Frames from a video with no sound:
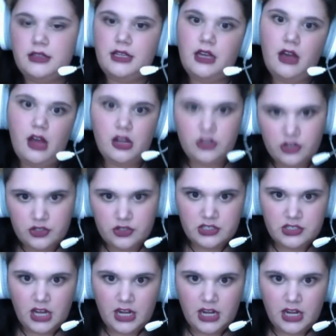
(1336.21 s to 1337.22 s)
the
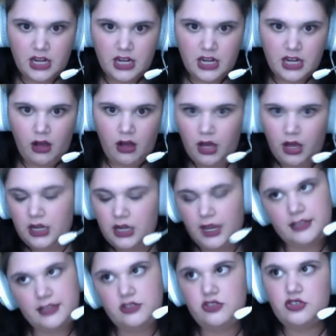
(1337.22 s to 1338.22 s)
understudies on,
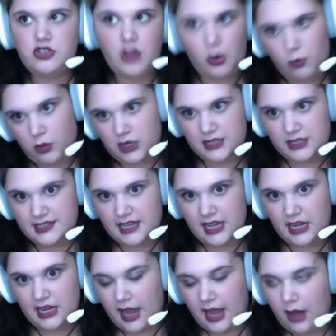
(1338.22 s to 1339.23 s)
I don't want to see
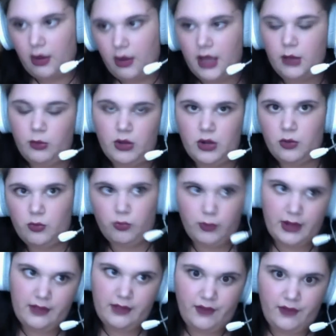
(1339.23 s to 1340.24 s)
it now, I want a
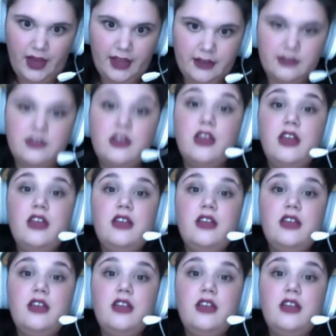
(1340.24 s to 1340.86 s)
refund.